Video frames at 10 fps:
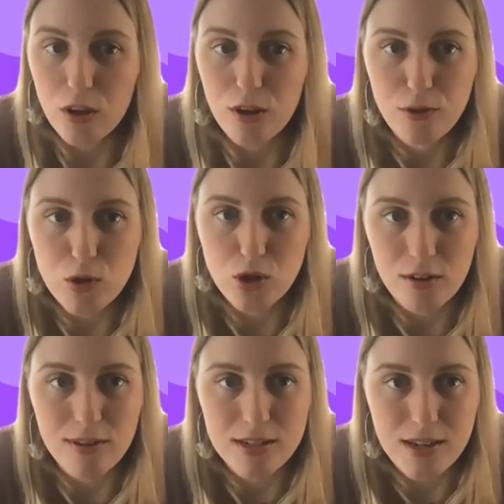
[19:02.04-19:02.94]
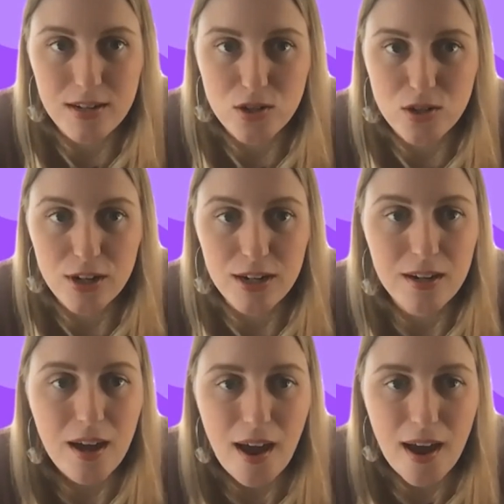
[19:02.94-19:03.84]
the future of this industry.
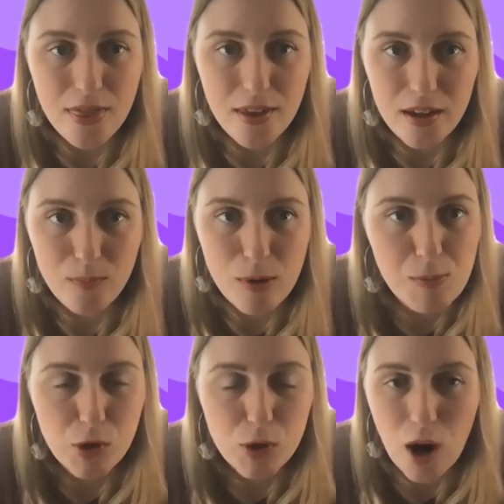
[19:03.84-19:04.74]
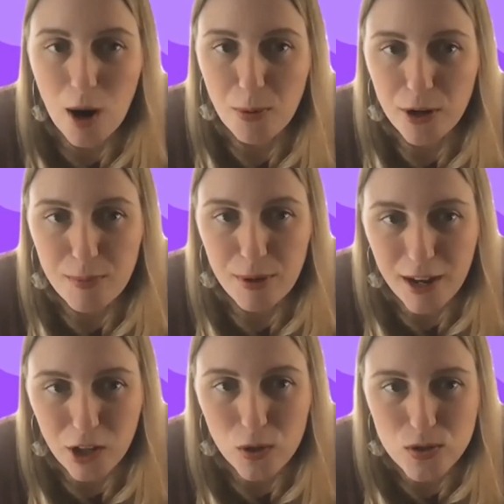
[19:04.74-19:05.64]
And the people who operate
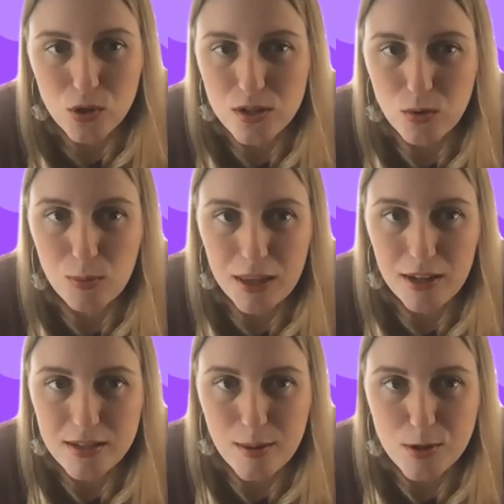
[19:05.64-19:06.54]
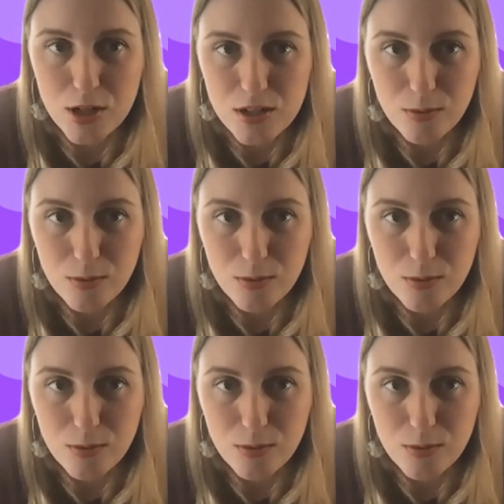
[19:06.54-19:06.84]
behind closed doors will be the exception to the